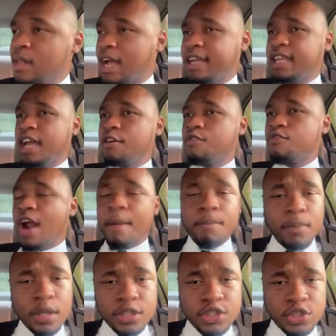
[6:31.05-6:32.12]
I hear
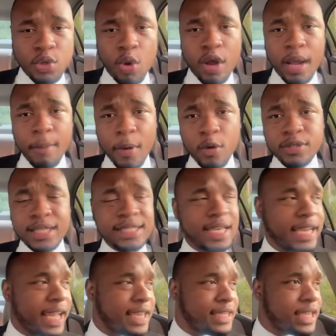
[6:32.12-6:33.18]
Rambles talk about
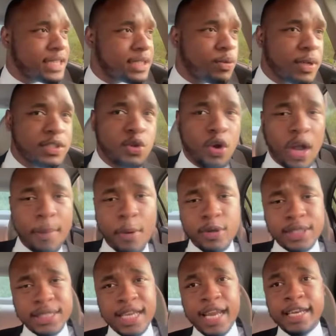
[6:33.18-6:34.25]
it. I hear this one talk
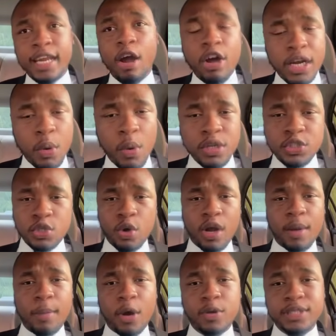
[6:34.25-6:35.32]
about it. I hear the other one
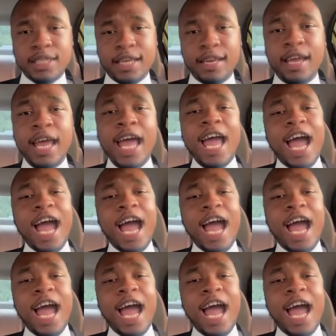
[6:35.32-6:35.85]
talk about it.